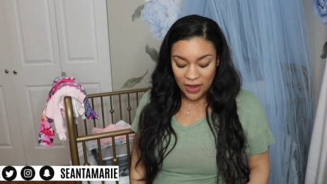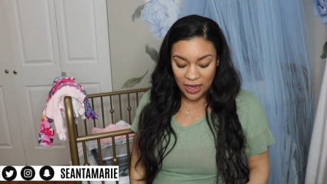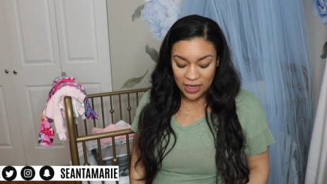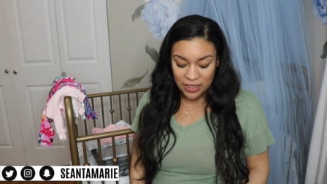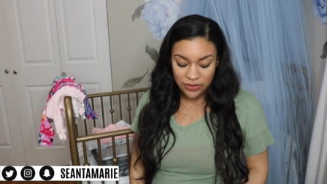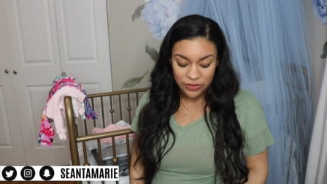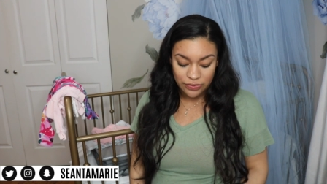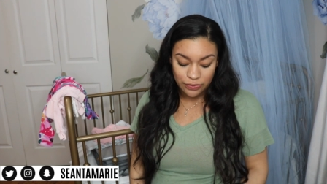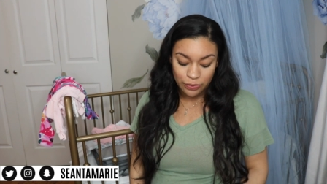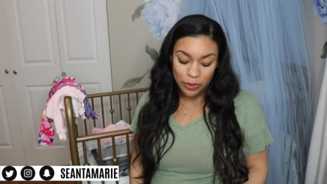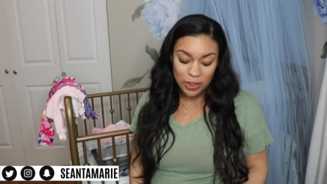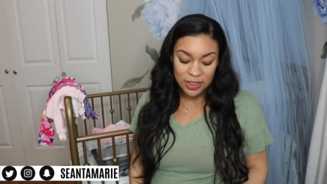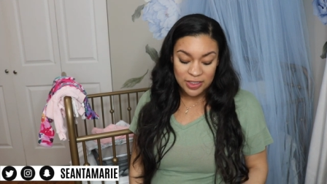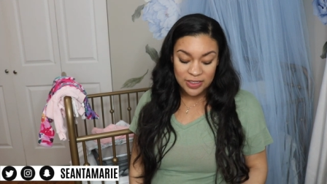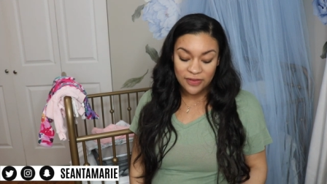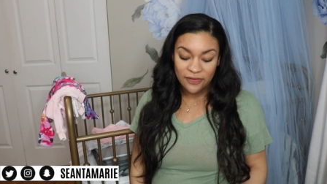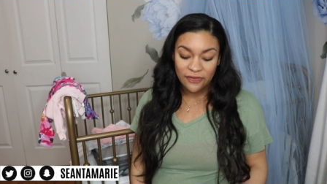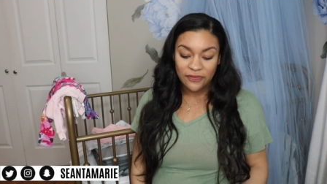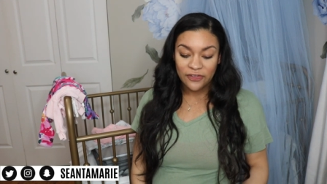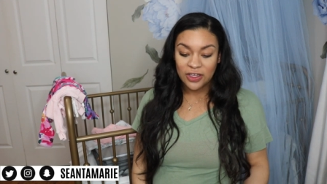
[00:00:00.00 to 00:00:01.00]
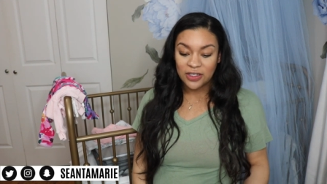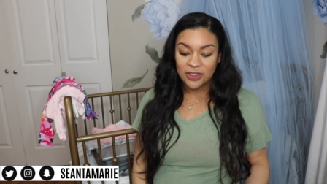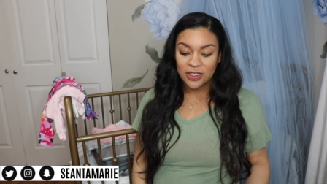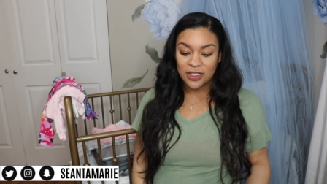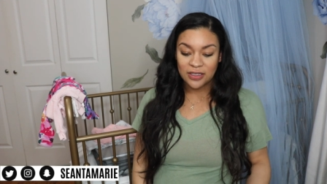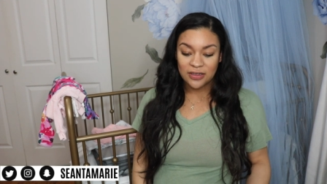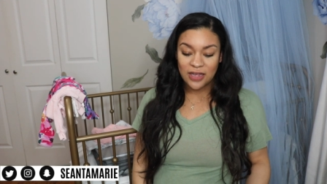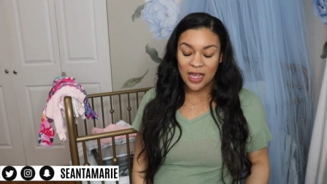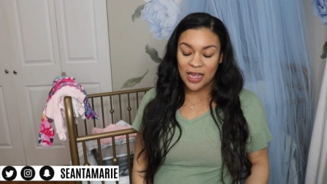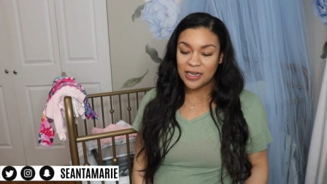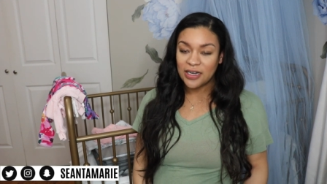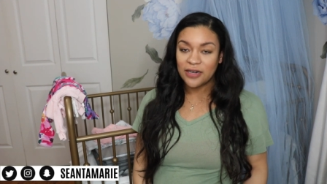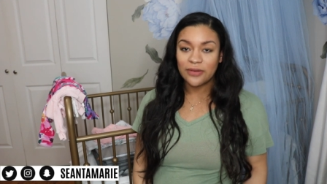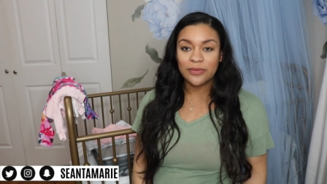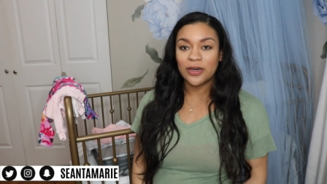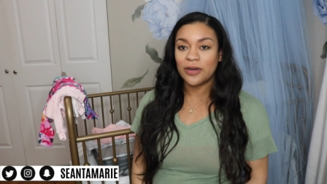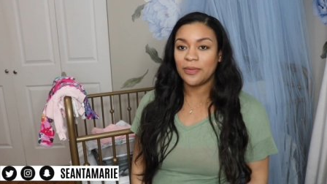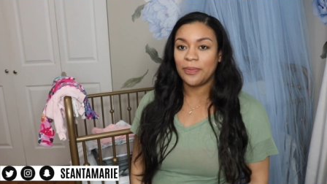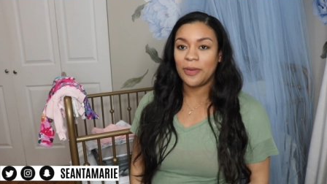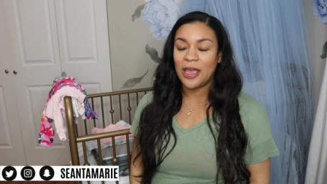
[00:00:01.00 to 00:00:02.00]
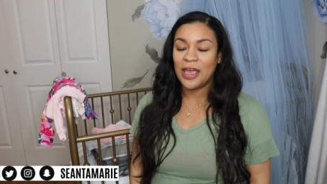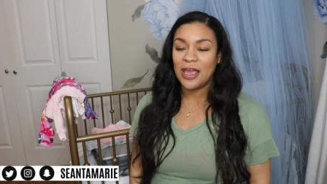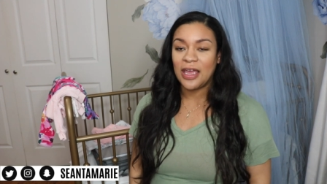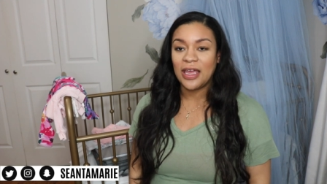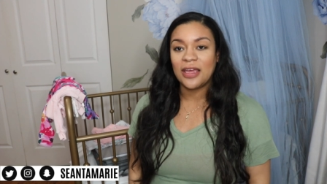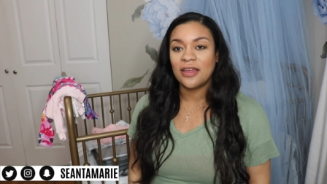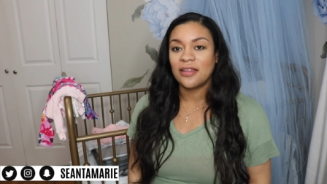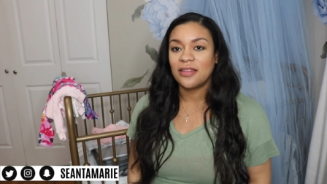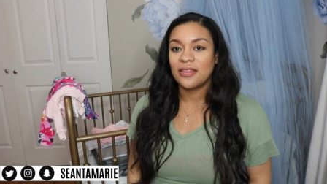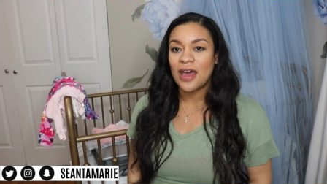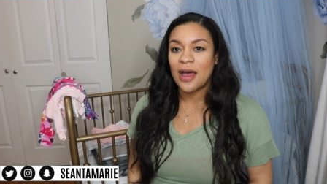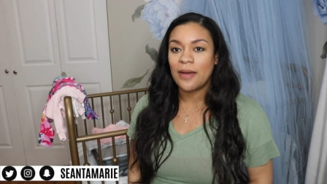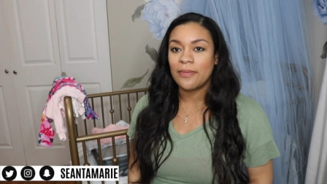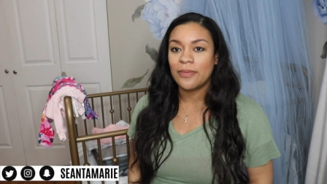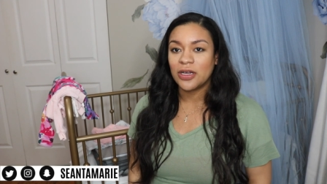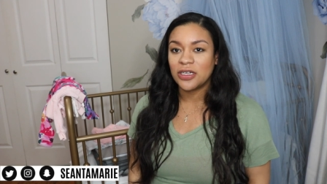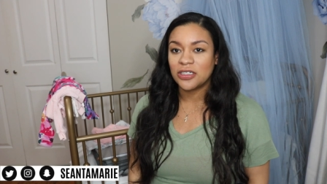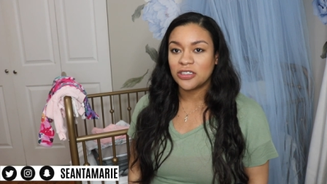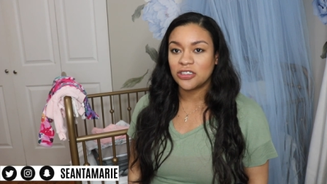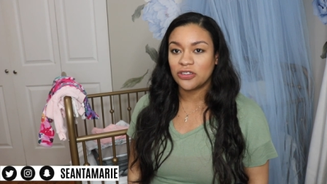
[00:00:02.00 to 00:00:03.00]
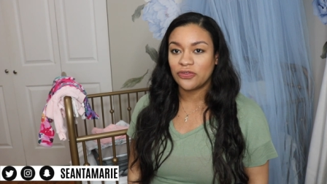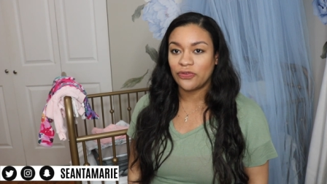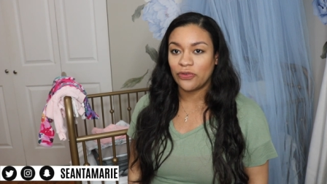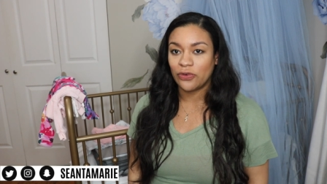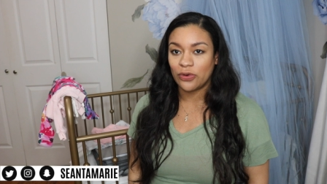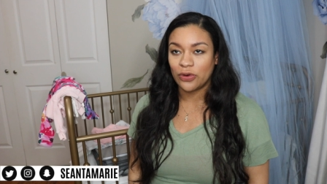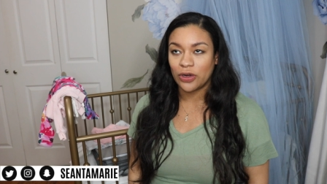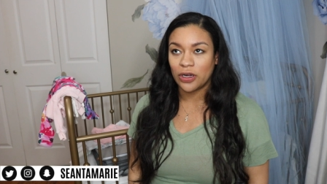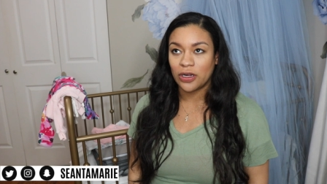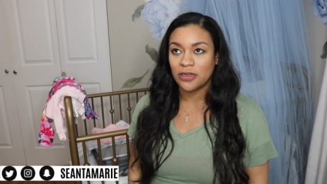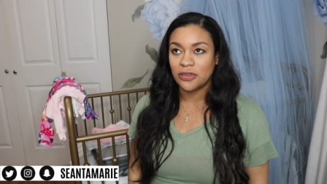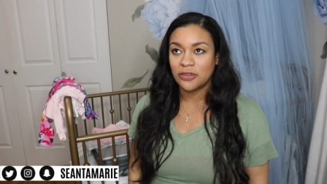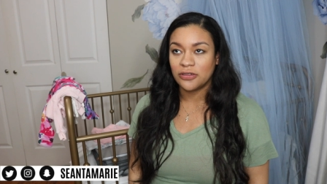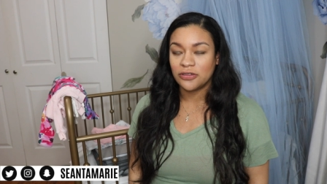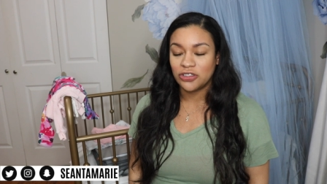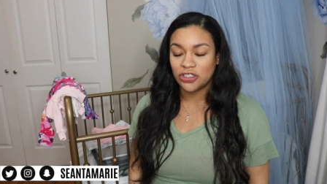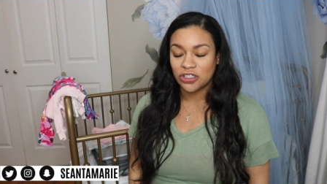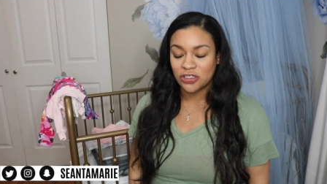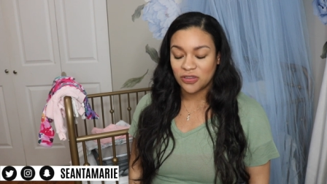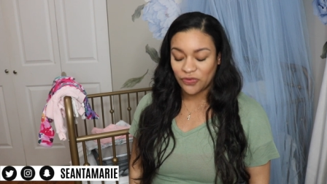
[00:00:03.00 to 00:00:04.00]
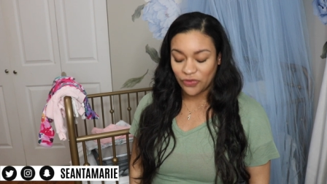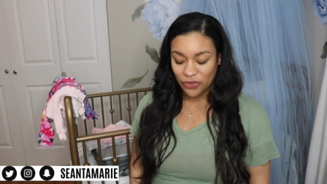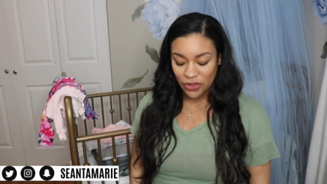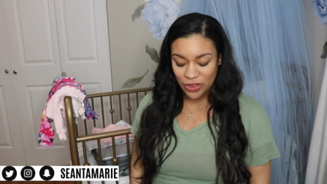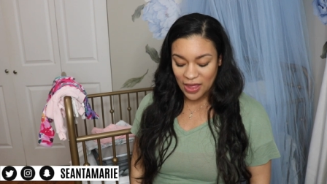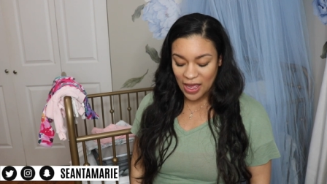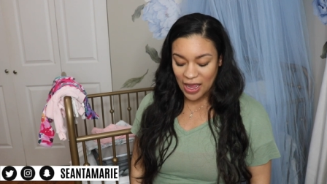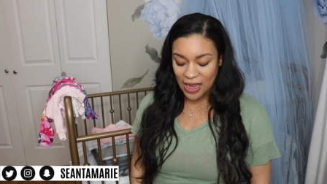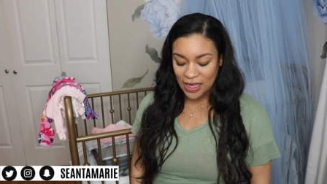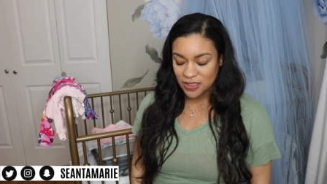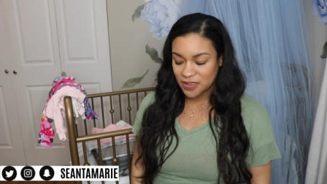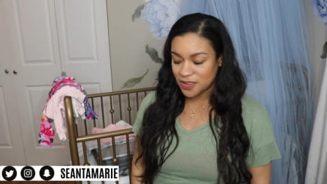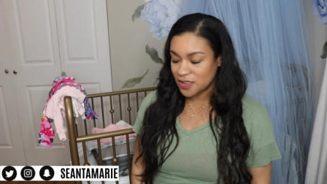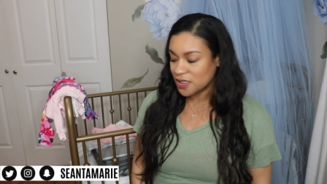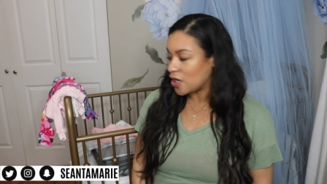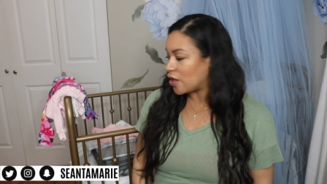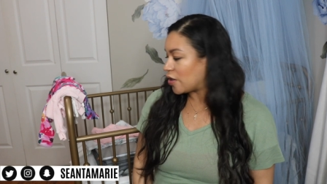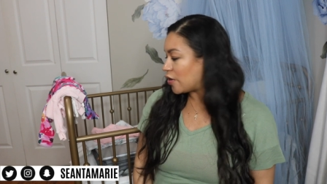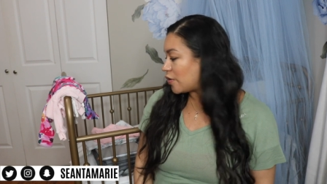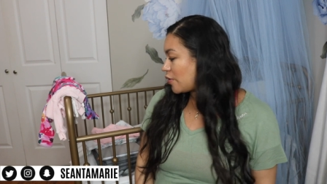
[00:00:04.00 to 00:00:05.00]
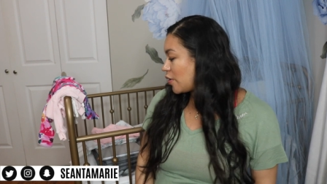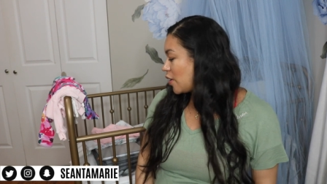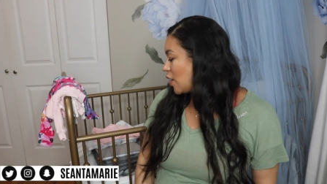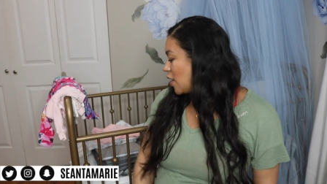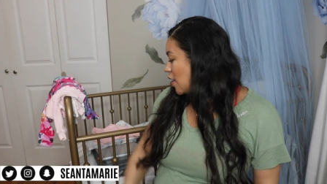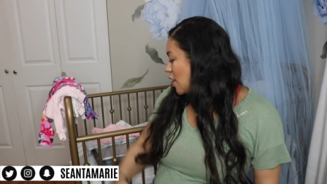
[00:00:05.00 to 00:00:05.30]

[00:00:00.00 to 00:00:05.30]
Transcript: I wasn't feeling, I didn't want to pay that much for just for that. So